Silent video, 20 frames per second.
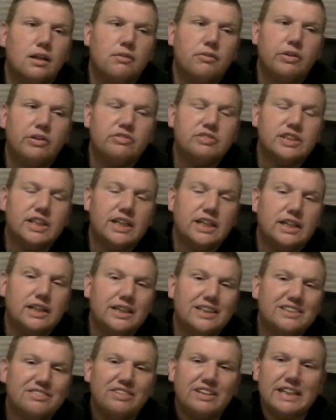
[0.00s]
We've seen in
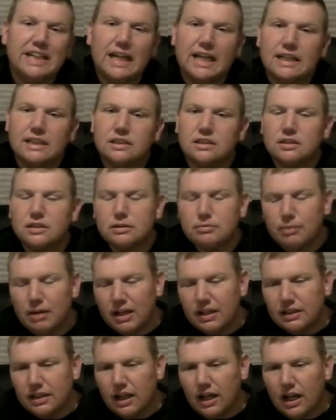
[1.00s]
these vignettes on
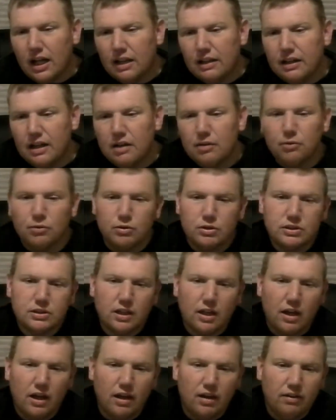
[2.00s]
SmackDown that
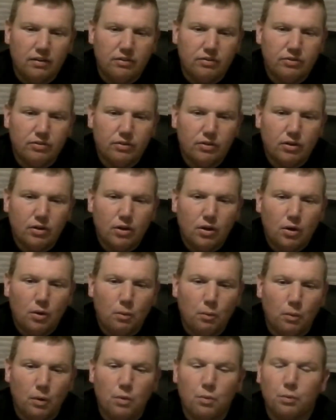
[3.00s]
Rusev
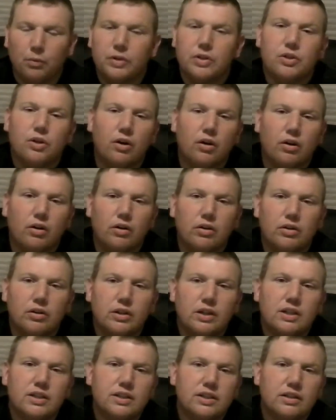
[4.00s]
won't return
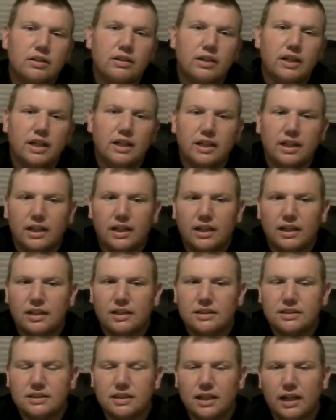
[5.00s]
until he
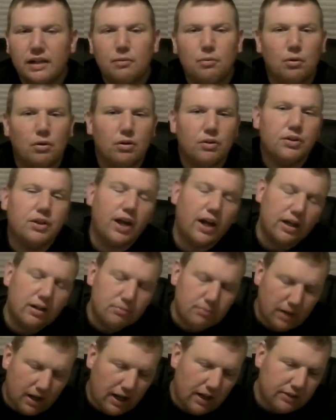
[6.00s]
gets a world title
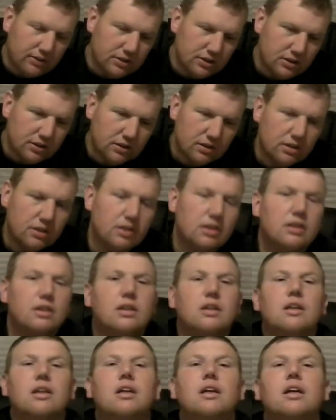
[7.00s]
match
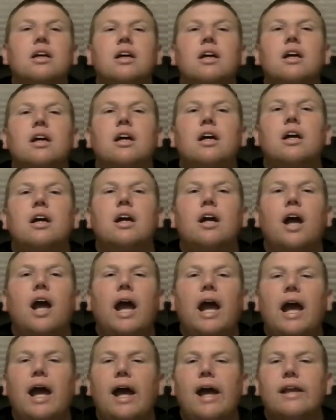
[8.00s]

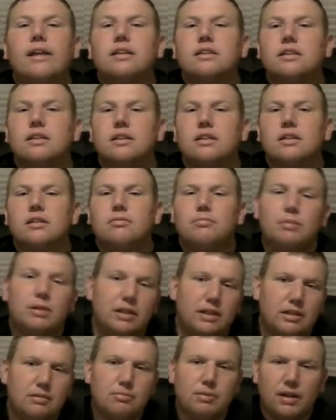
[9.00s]
at Money
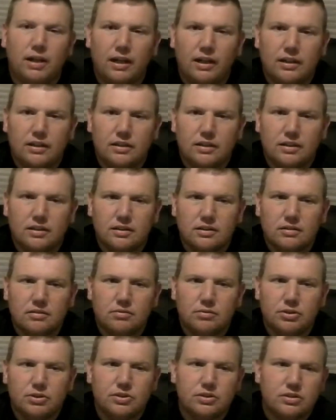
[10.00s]
in the Bank,
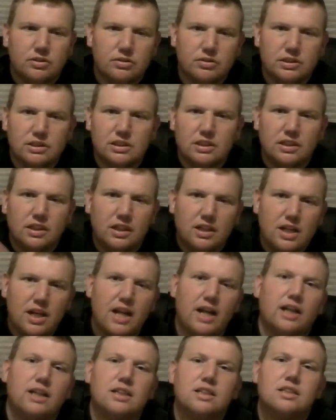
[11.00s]
which is the
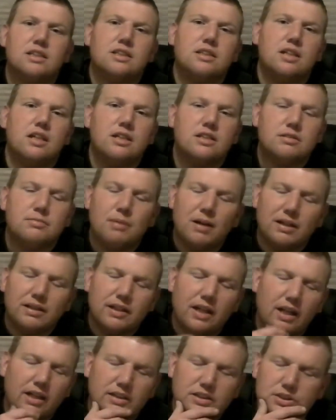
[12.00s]
next
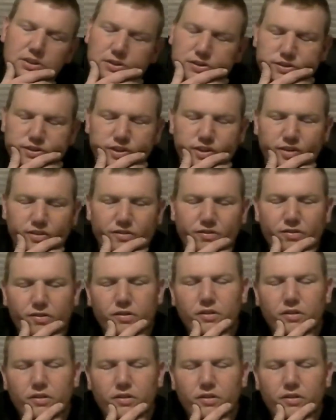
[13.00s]
SmackDown exclusive